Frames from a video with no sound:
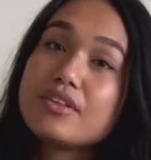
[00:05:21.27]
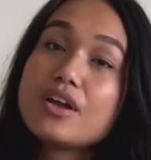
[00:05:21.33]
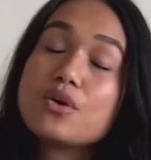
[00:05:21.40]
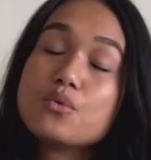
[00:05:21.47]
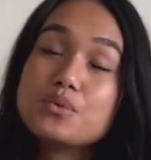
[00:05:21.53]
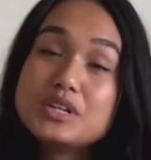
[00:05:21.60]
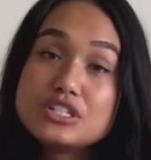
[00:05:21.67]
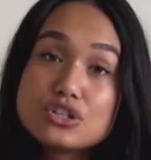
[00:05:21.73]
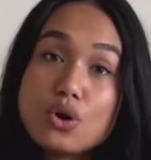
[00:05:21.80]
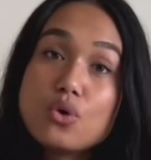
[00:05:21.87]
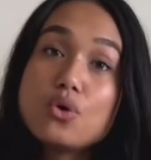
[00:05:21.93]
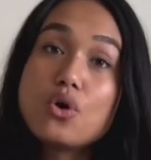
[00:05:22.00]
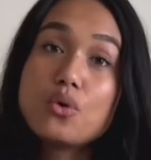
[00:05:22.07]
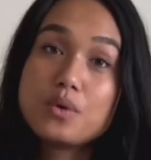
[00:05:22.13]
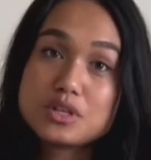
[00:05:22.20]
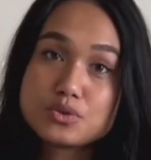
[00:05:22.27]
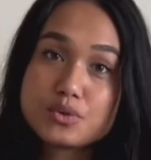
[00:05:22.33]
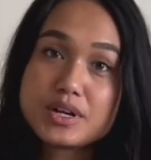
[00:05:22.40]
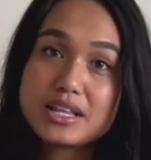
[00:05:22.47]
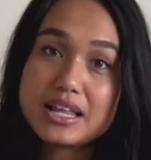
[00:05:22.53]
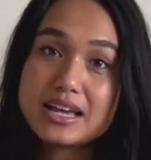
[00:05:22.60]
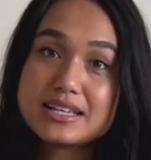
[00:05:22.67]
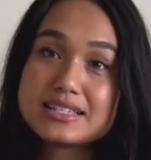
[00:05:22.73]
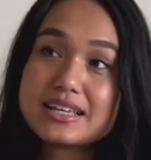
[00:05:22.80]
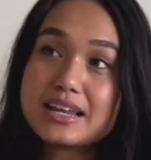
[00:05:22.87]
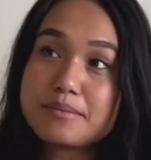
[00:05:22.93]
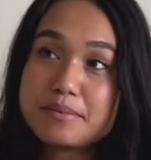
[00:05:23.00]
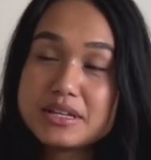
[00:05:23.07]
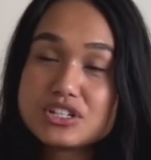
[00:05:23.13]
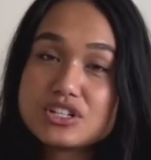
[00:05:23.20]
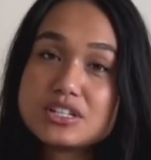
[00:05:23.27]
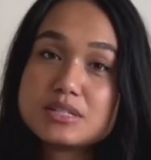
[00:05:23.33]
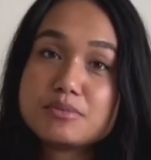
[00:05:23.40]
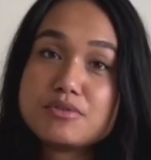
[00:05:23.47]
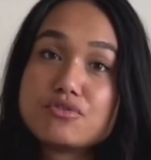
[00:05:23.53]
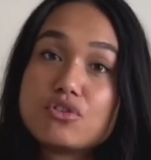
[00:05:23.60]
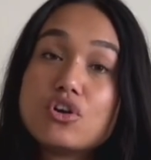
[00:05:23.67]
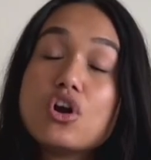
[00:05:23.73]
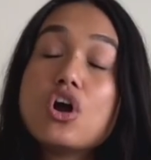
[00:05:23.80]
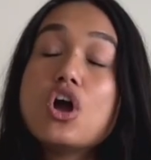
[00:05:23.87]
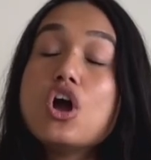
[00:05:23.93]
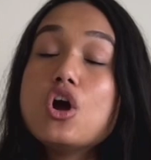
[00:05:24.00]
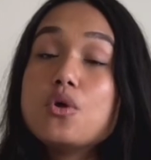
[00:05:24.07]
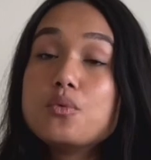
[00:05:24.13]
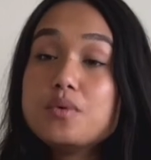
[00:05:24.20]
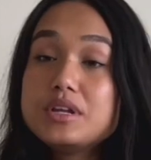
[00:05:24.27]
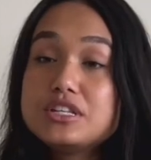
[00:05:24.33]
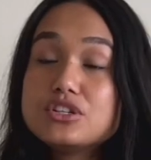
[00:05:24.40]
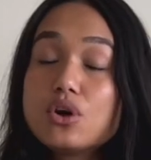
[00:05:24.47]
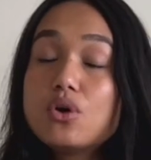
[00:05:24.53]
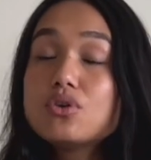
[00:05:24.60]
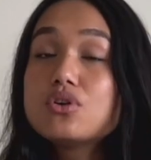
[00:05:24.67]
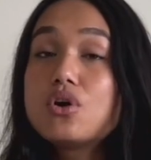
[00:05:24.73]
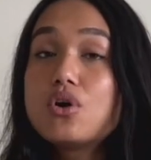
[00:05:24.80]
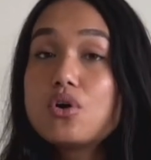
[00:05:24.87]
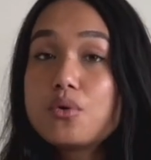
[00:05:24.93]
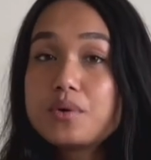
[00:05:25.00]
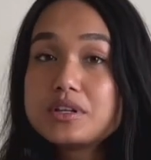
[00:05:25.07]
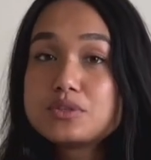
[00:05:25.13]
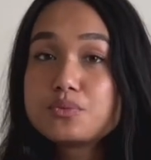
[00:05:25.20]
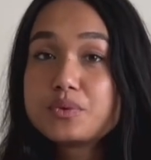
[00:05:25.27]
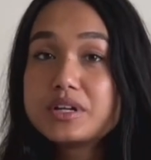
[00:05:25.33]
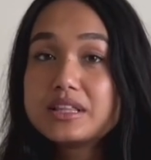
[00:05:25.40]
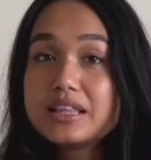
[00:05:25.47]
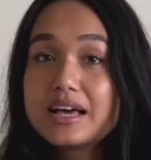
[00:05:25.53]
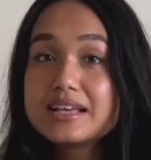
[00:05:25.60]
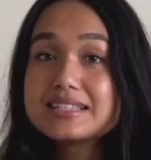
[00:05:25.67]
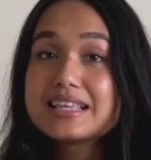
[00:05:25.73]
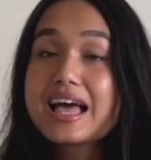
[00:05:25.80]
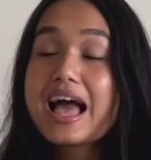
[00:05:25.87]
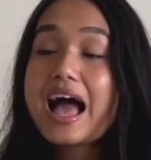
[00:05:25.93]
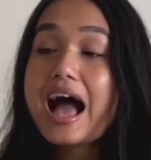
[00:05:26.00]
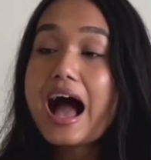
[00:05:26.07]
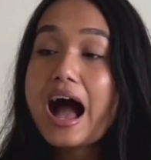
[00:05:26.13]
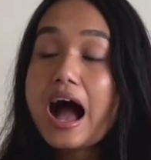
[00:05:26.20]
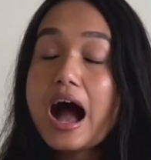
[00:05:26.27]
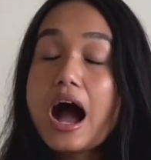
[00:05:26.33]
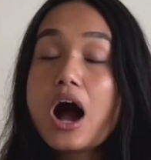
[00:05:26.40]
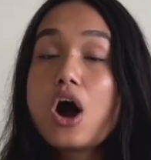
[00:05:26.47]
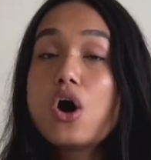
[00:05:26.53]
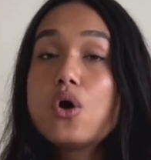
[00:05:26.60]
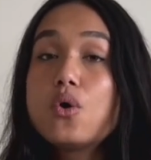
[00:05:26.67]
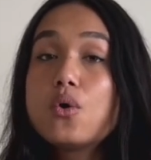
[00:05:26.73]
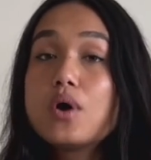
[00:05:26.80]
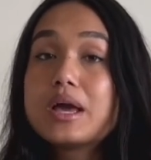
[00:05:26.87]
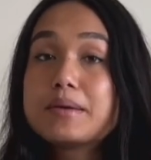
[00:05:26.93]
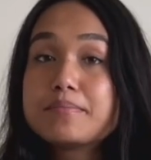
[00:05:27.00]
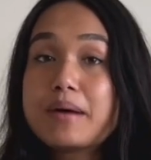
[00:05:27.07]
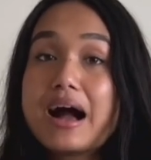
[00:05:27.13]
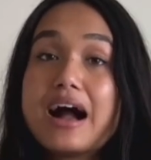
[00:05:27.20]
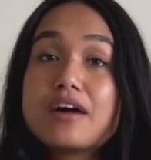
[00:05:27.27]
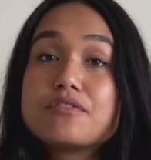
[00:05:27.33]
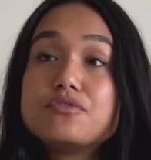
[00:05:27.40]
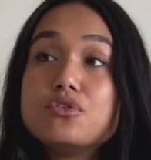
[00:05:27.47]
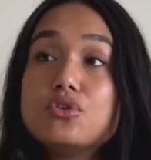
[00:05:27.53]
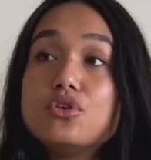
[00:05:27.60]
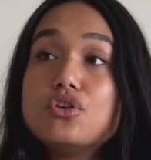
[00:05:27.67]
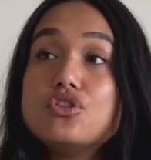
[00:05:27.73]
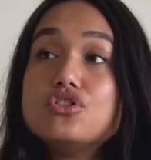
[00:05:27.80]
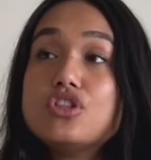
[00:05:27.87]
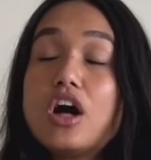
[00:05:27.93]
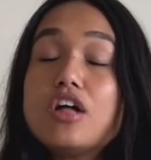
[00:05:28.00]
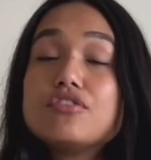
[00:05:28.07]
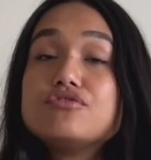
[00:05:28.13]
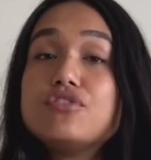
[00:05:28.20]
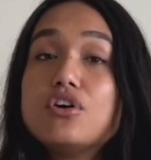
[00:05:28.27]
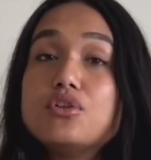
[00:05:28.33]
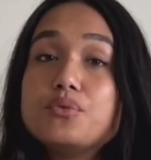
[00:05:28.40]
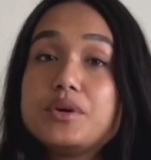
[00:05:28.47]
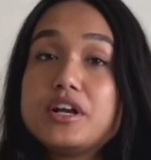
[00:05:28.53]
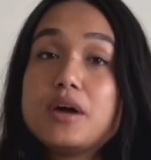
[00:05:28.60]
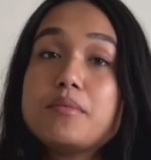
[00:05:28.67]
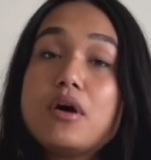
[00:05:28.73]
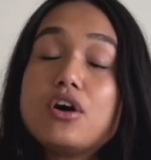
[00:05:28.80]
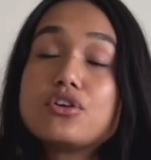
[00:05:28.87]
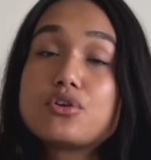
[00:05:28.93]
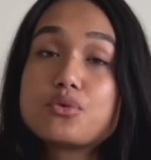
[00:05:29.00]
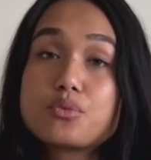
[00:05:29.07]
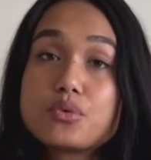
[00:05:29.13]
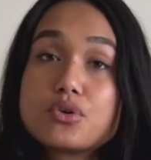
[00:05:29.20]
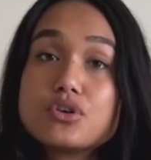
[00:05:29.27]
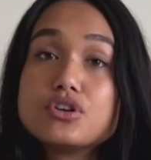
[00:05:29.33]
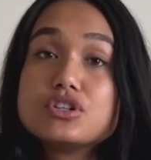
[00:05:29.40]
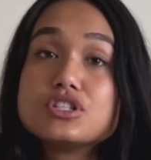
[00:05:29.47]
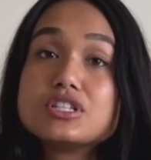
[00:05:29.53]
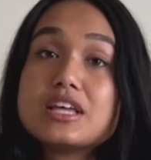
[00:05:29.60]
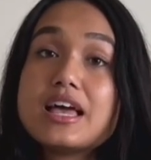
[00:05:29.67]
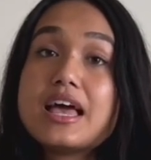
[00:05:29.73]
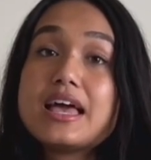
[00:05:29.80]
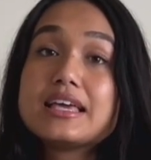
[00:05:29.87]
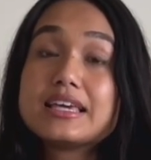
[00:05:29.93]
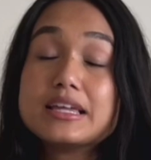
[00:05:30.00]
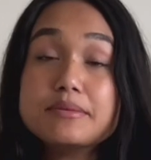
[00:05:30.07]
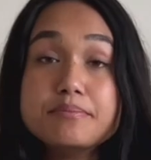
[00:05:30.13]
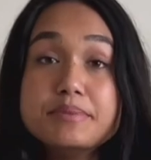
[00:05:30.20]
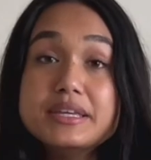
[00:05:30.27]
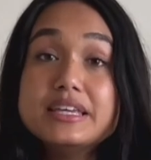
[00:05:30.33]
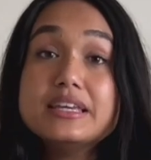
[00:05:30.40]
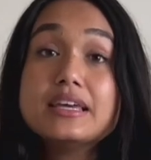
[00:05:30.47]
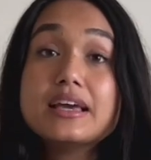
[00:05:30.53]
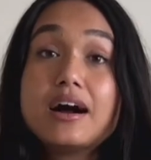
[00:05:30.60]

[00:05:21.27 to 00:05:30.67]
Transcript: we don't always realize, and I mentioned this before, we don't always realize how impactful not following up on our words can be